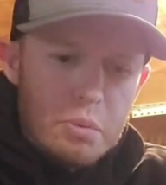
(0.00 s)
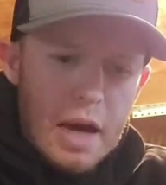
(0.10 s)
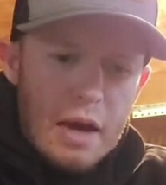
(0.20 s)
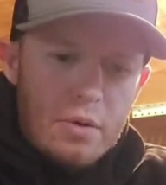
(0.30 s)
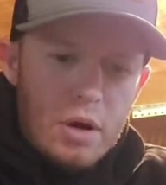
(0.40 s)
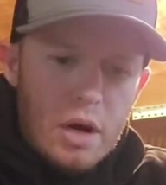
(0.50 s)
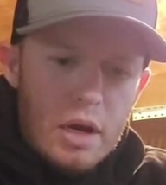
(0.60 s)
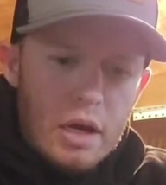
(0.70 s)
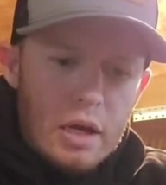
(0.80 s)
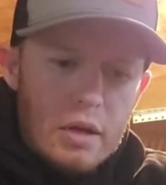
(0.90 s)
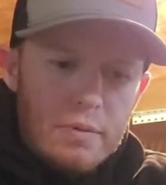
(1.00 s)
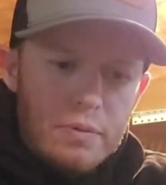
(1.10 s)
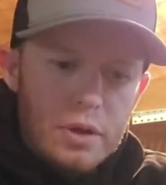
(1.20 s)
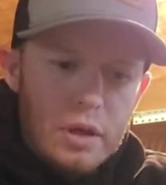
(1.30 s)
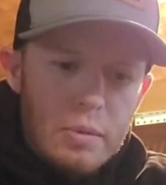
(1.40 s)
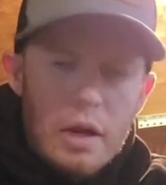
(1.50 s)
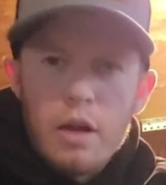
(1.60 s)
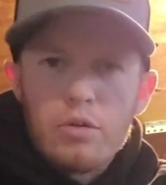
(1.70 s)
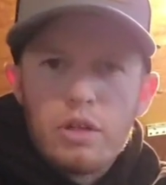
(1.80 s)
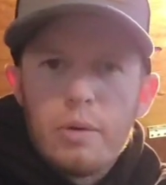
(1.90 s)
bad rain. I
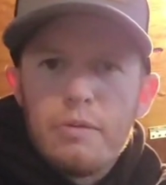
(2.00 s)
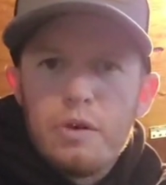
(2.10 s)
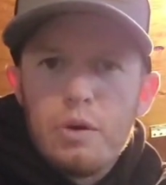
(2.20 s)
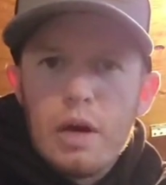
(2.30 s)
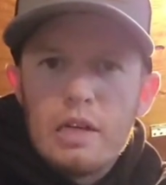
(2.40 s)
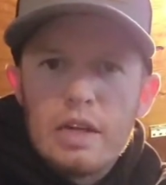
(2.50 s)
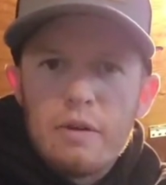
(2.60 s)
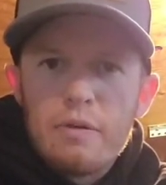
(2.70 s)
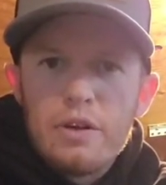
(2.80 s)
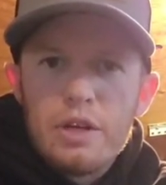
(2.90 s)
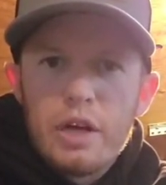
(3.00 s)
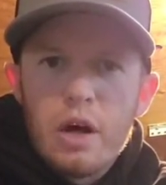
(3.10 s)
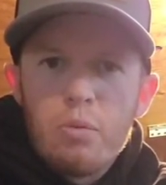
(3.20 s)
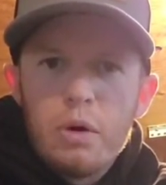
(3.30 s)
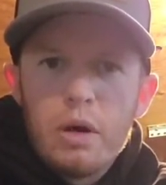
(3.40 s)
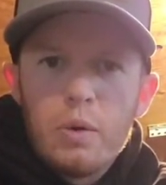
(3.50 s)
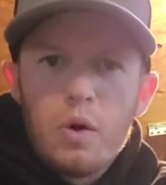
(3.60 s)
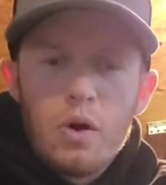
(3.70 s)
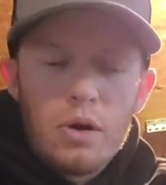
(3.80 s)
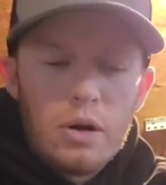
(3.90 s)
know some of you guys like fishing cold muddy
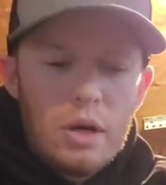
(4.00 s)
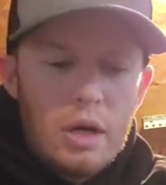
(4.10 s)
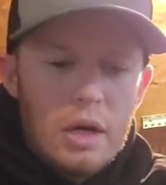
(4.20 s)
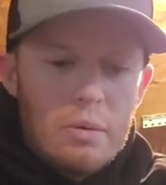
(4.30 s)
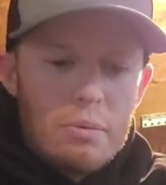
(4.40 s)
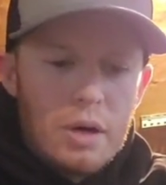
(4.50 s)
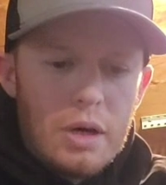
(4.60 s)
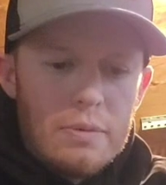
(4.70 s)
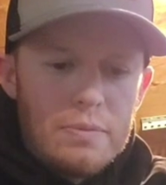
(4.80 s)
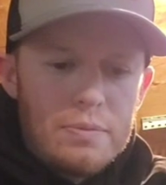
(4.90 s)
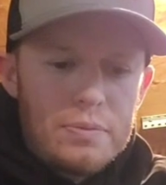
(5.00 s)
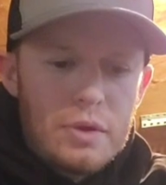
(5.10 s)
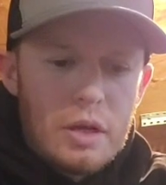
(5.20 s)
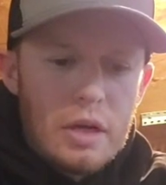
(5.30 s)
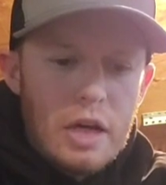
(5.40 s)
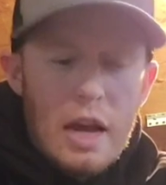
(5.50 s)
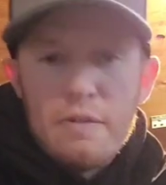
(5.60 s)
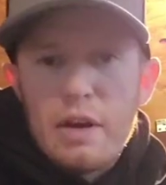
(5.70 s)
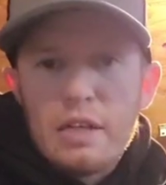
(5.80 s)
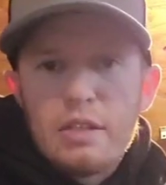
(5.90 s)
water, but and
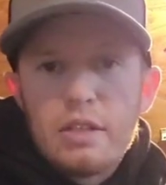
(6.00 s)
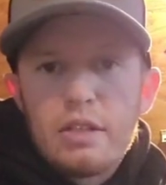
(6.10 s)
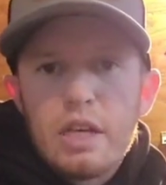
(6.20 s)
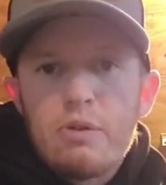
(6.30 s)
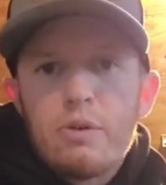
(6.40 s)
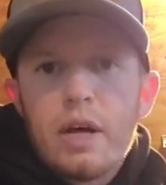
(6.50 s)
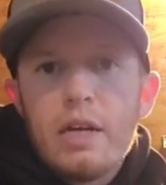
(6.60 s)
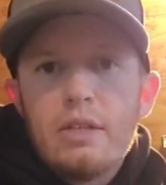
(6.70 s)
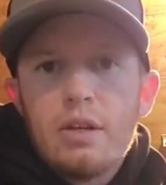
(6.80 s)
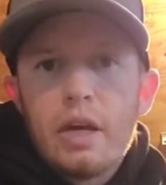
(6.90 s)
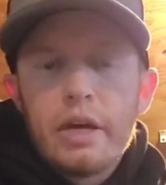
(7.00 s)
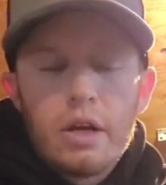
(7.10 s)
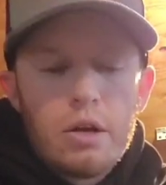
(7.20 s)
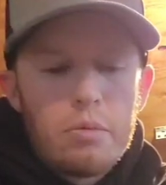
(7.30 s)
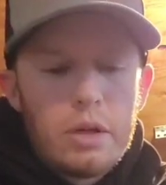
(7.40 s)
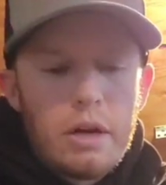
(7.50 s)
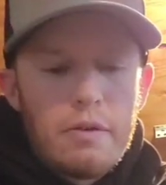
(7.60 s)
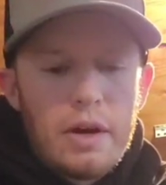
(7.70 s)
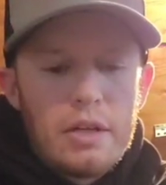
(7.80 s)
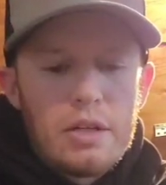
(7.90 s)
I've had successful days on Lake Cumberland.
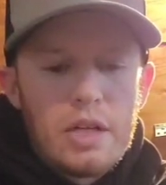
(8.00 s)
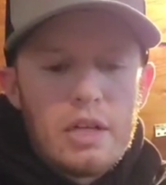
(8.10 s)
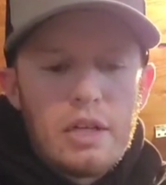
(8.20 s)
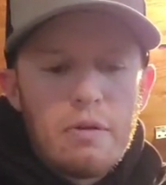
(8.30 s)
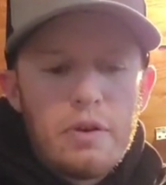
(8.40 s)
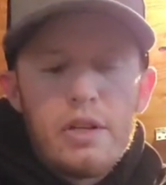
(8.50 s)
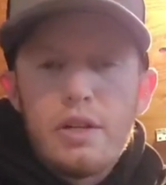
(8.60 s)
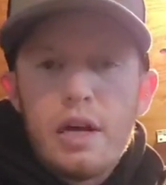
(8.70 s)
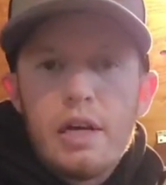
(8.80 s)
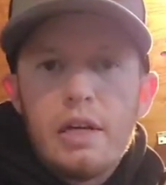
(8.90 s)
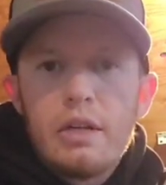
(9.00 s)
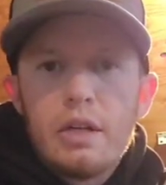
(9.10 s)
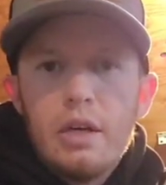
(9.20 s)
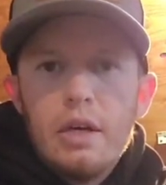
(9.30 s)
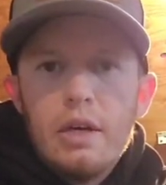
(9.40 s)
I've had 60 fish days